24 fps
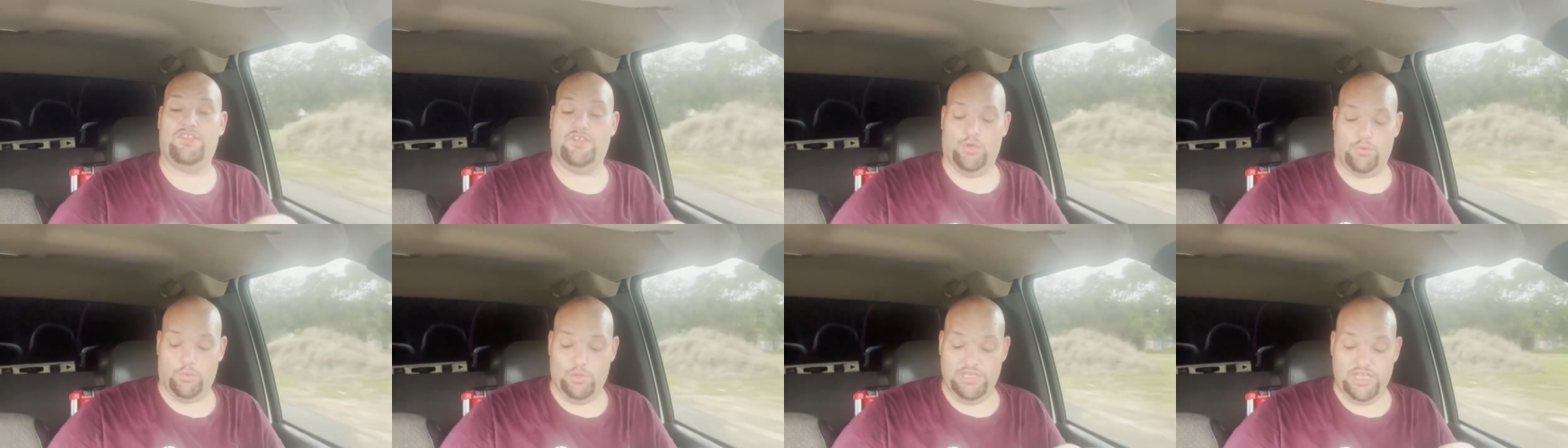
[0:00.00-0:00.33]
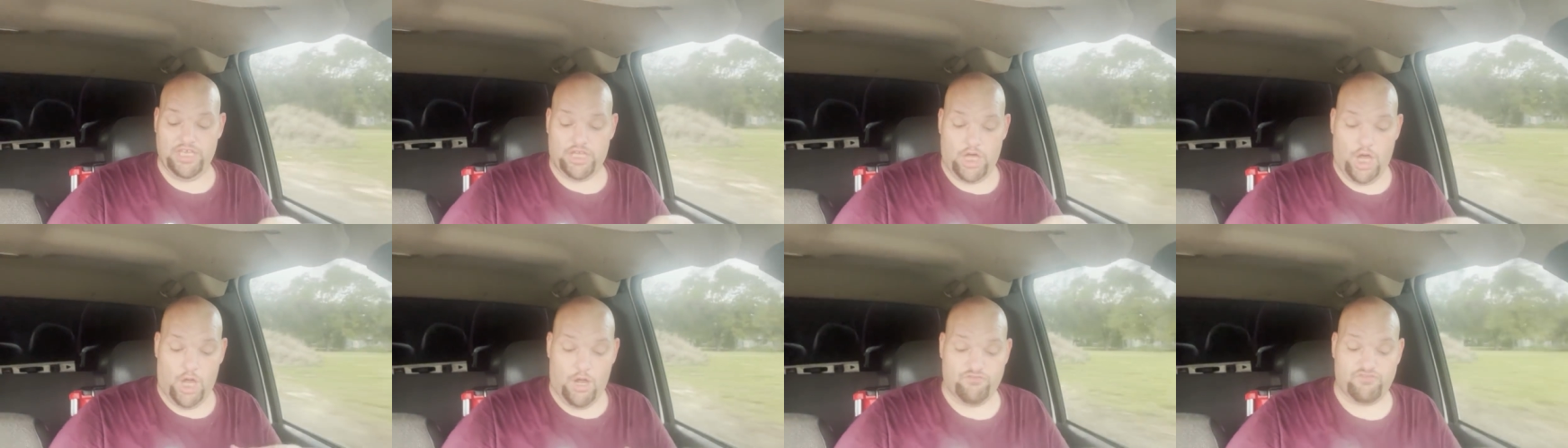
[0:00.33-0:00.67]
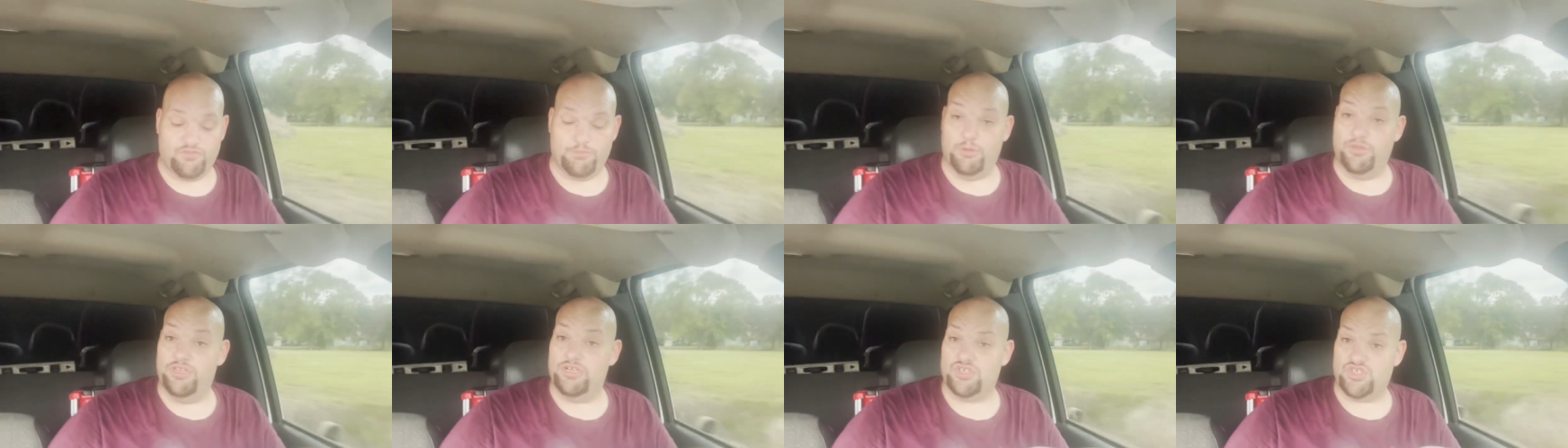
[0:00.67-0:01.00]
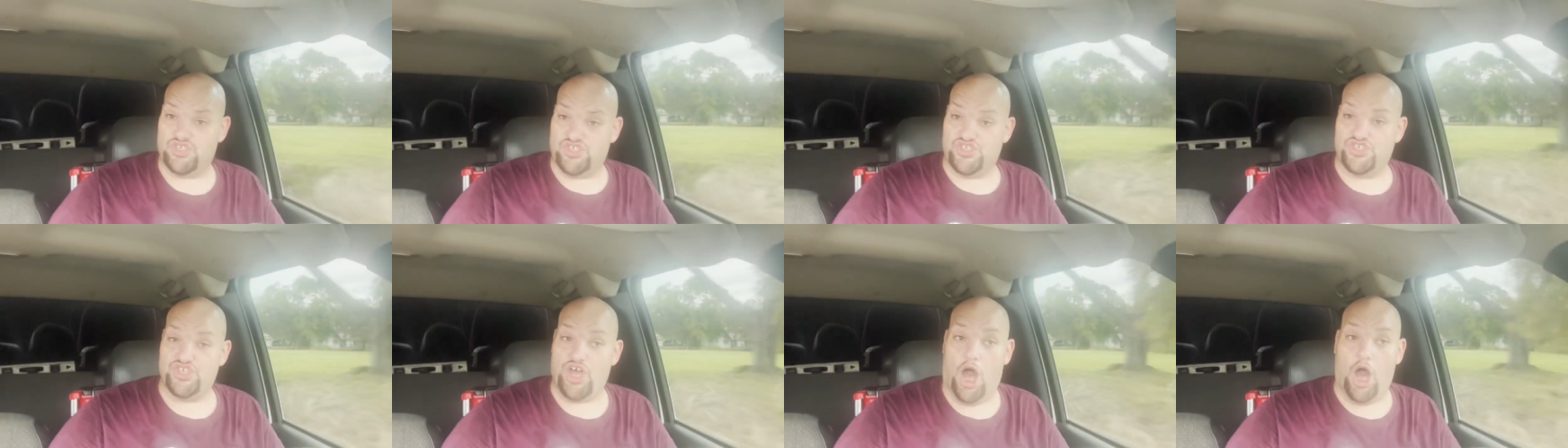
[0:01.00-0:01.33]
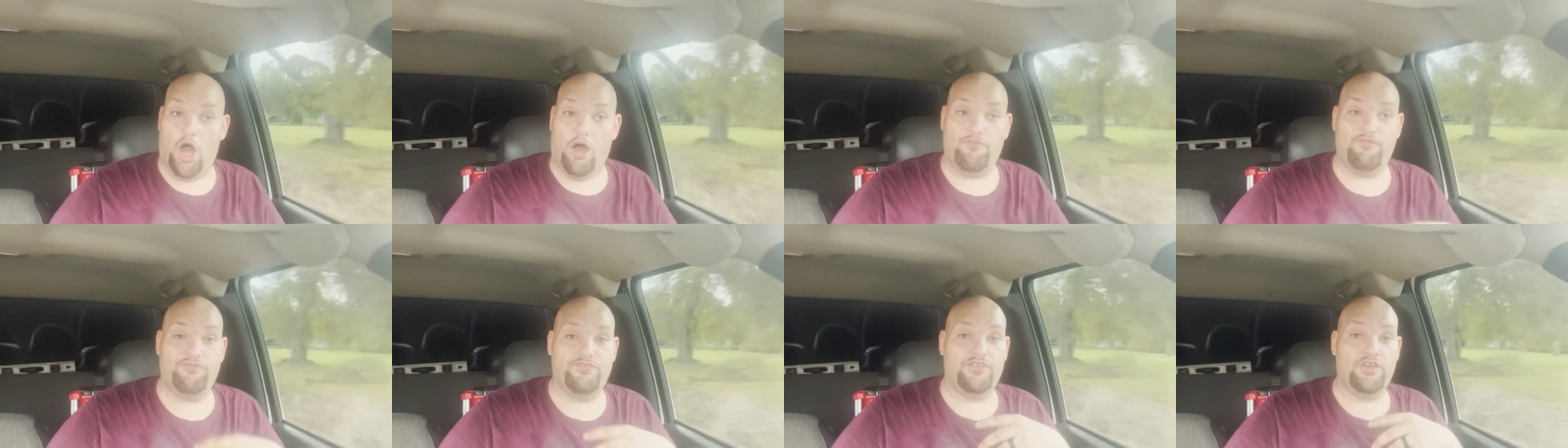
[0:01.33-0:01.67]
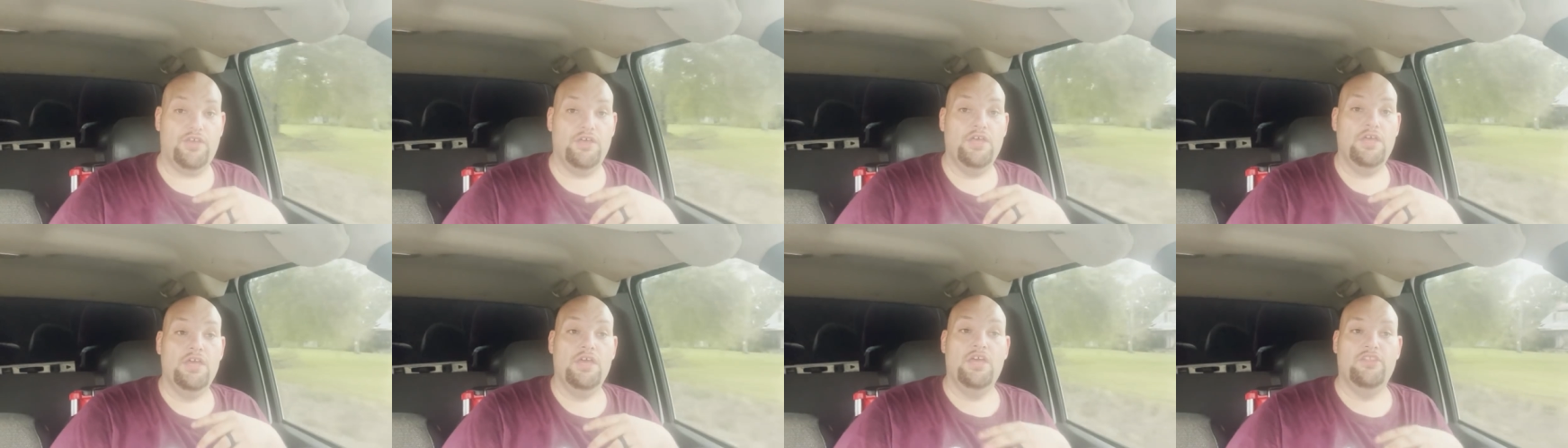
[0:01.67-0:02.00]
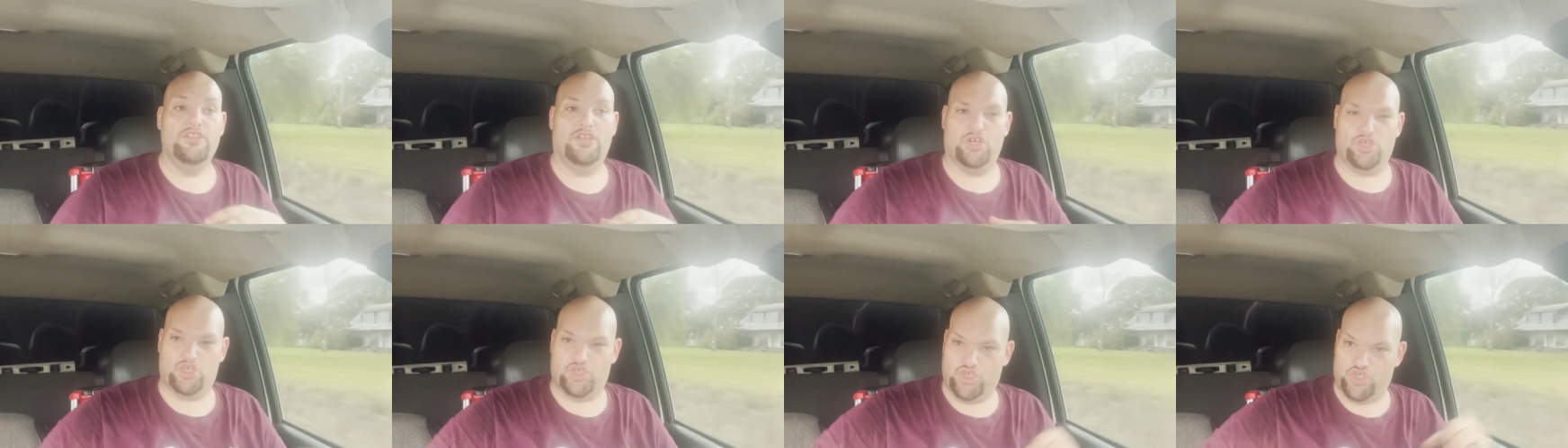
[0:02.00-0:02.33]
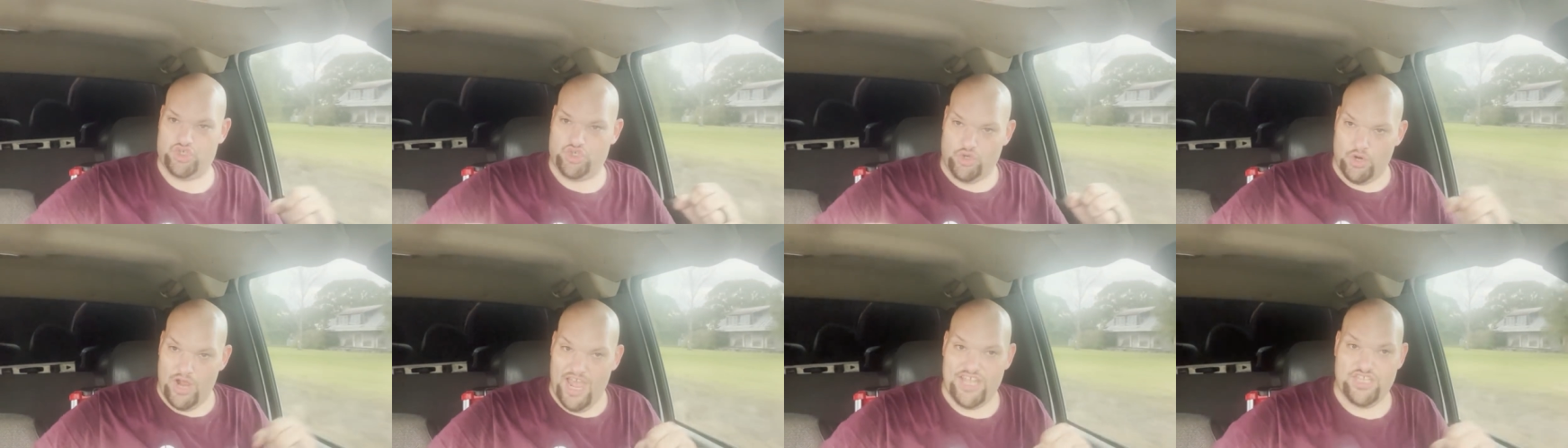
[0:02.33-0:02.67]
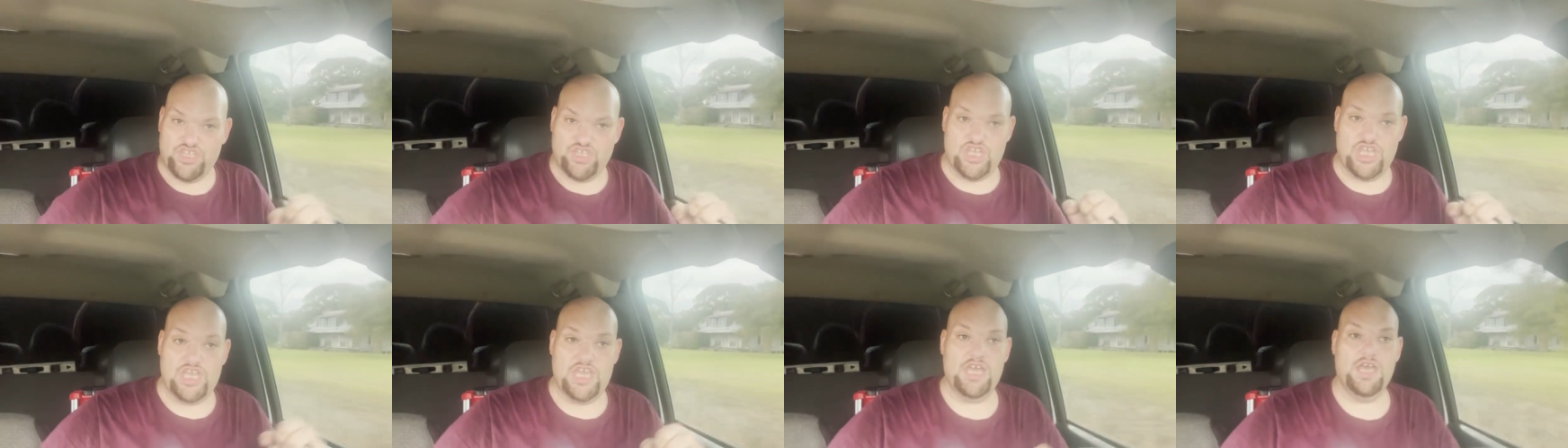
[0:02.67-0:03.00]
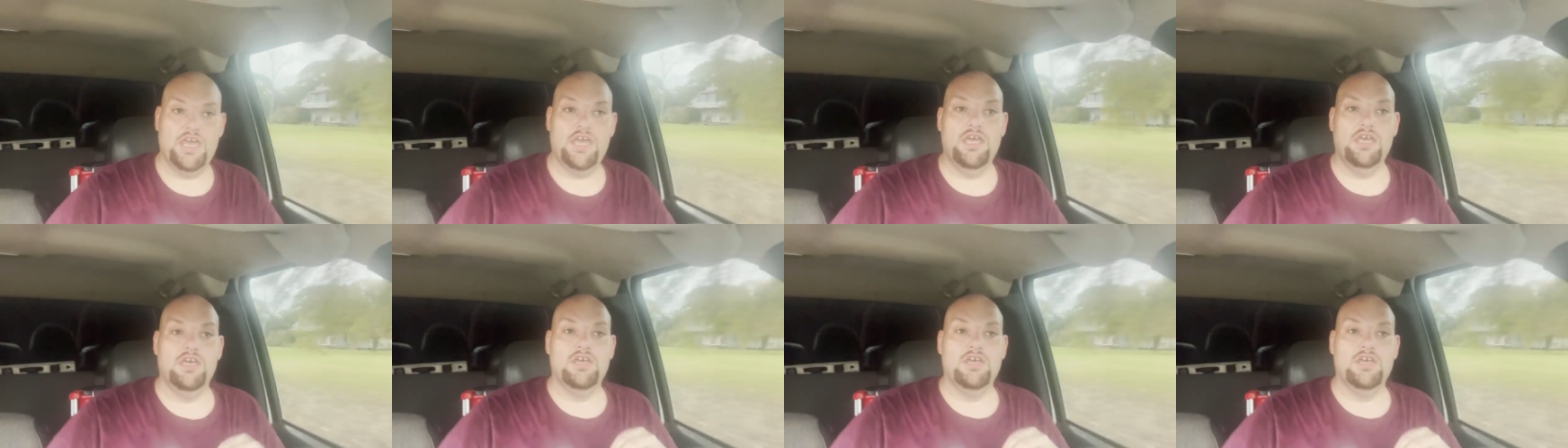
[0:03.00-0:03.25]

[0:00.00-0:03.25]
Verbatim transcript: They're really comfortable, they're soft, they're stretchy.